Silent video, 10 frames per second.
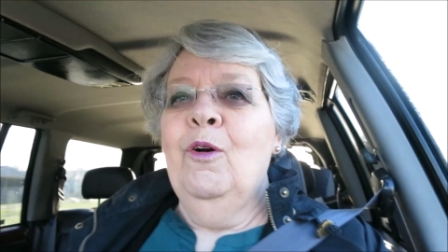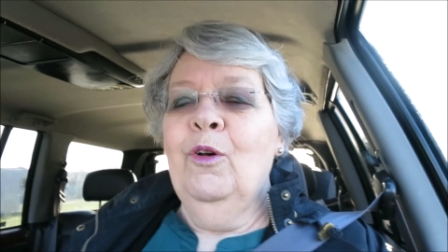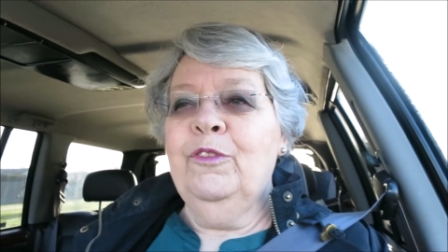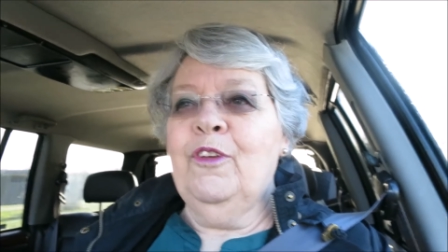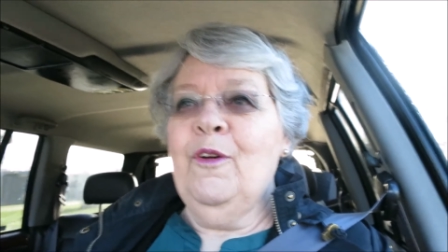
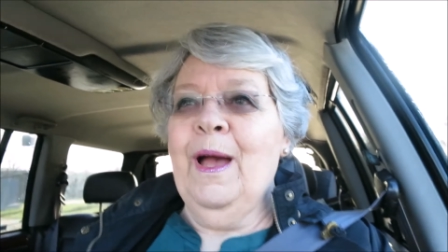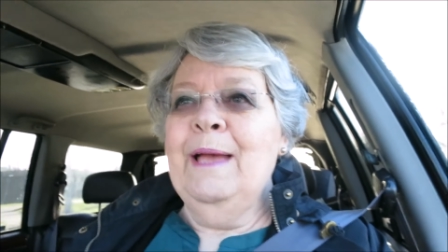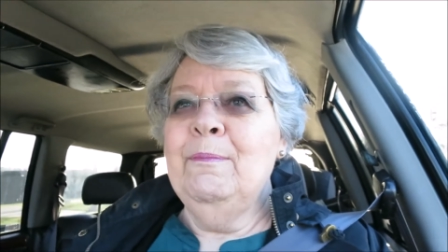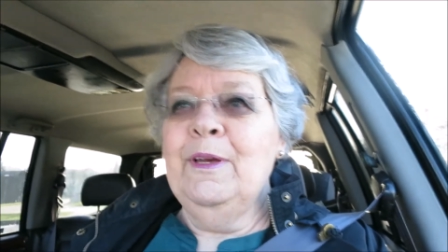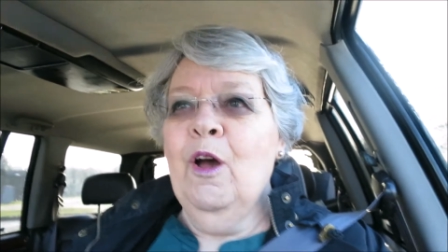Also,
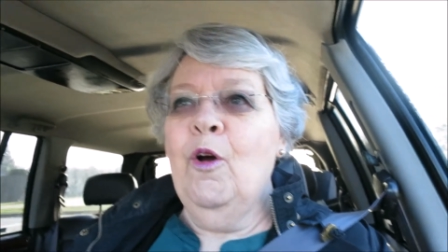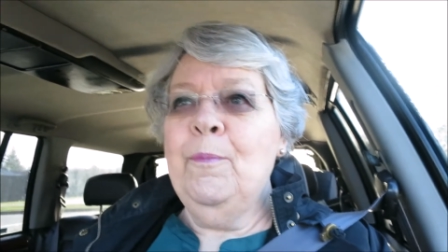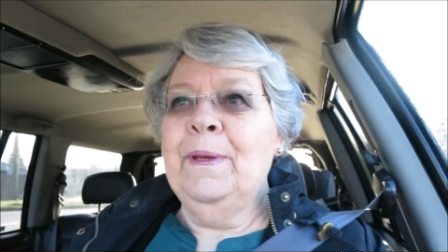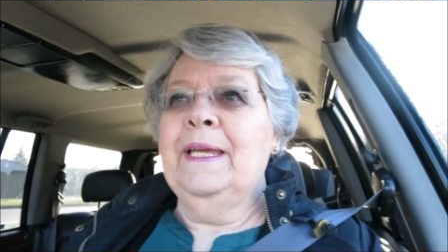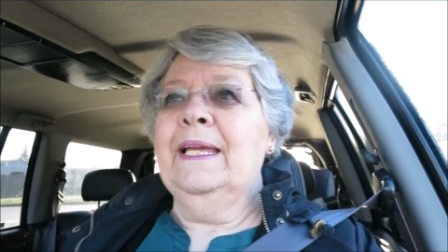I'm
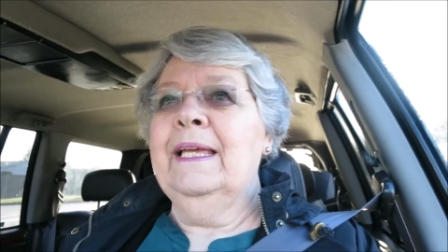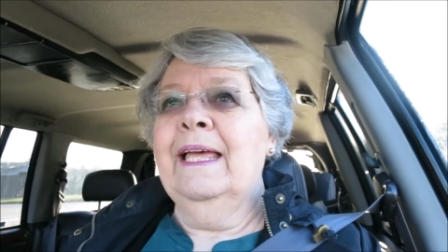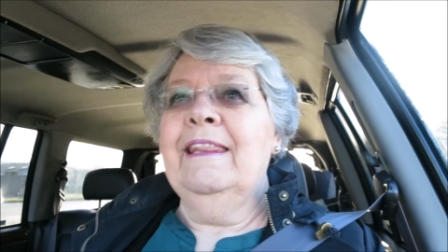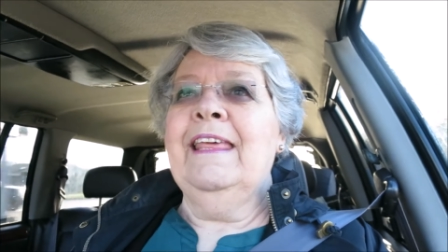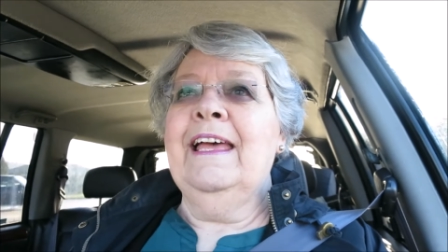hoping
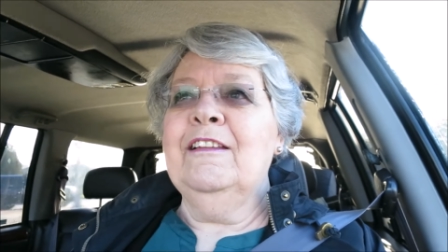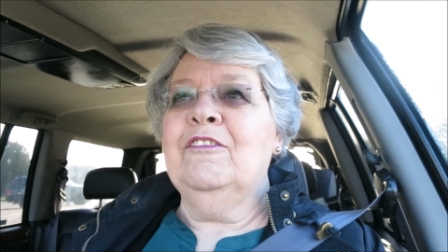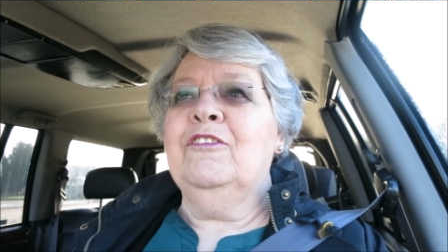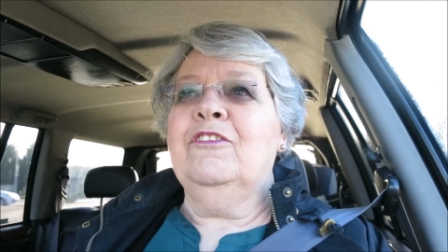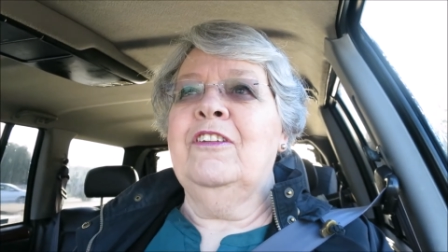that
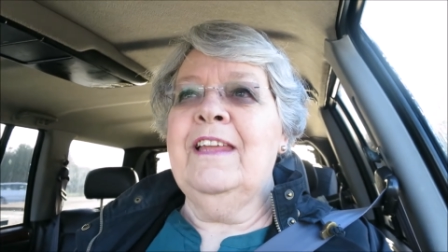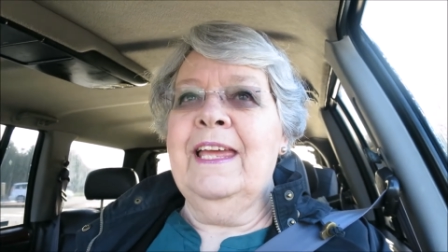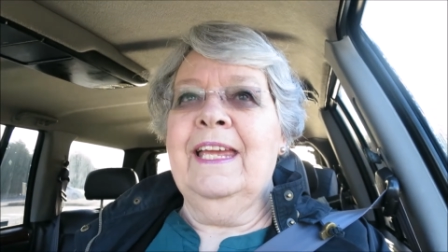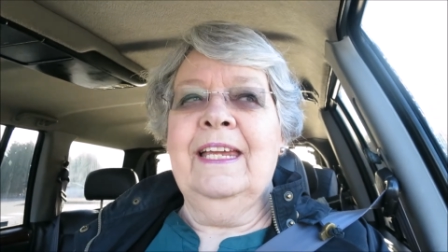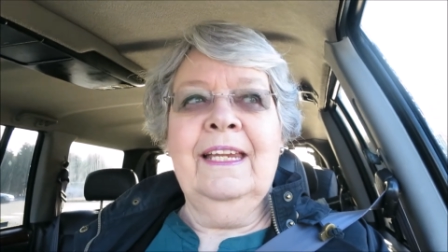
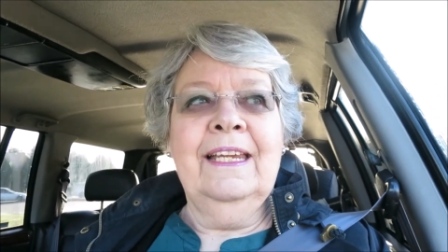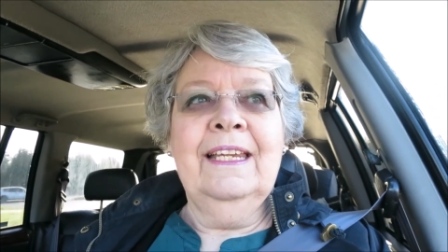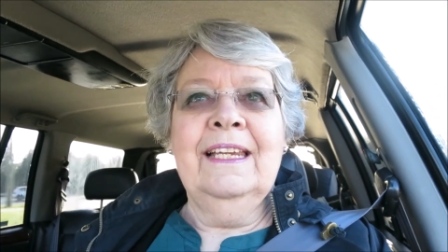today,